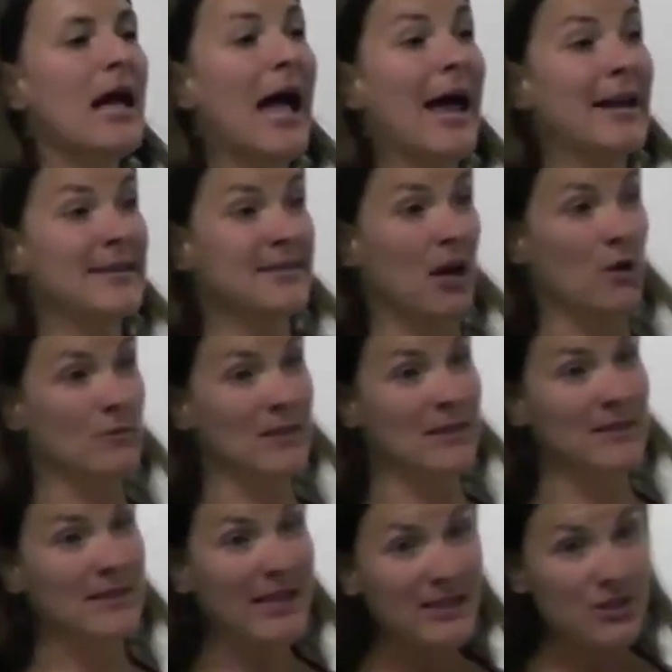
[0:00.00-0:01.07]
And it's our
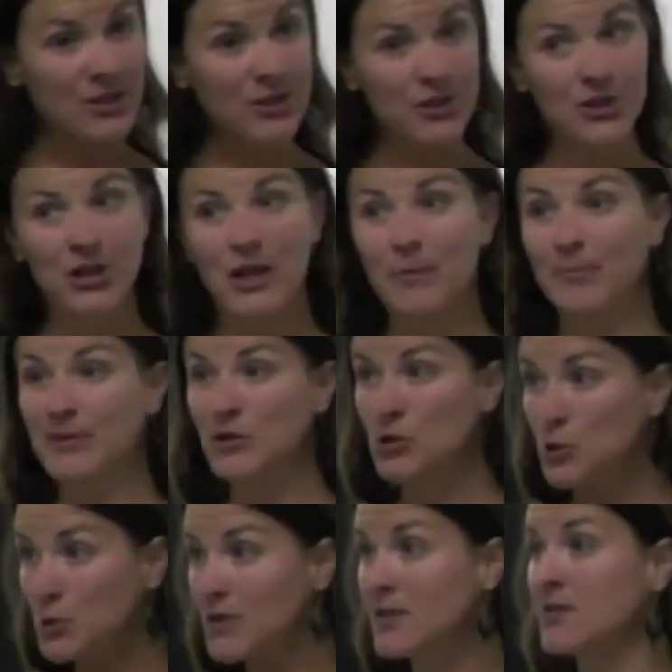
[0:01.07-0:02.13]
relationship
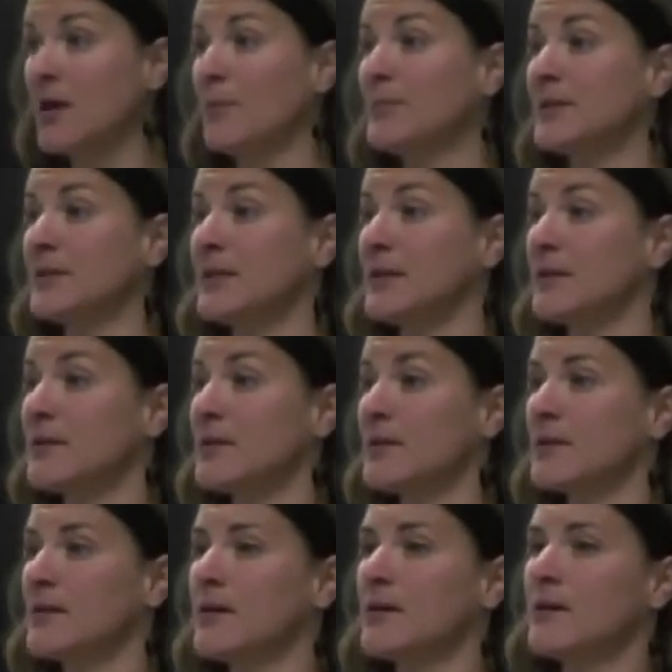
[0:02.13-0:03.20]
to the substance
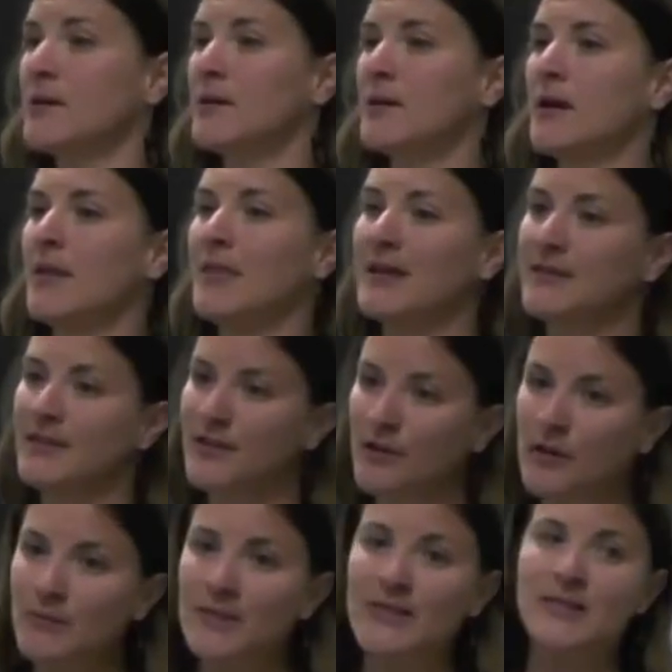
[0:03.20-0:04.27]
that
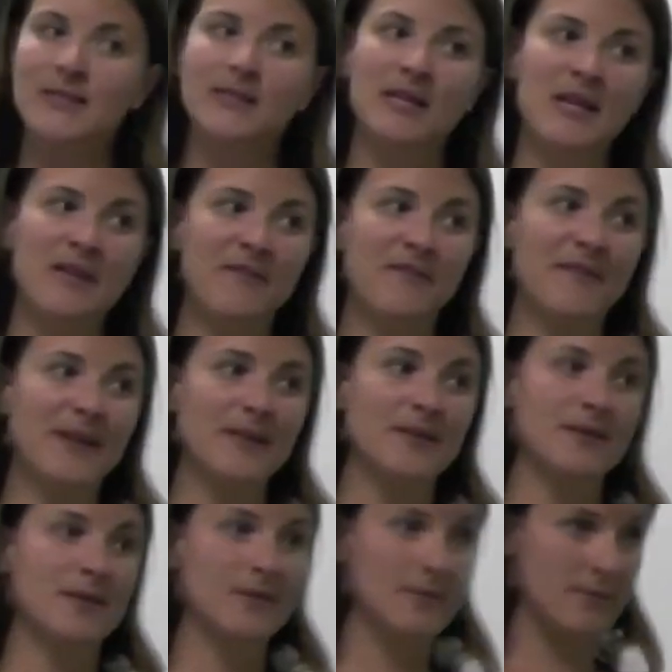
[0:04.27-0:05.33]
determines if
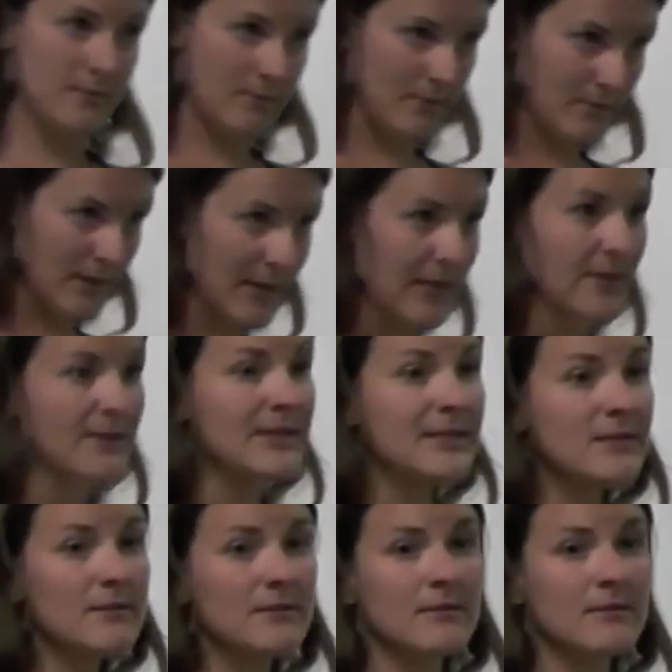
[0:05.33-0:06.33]
it's healing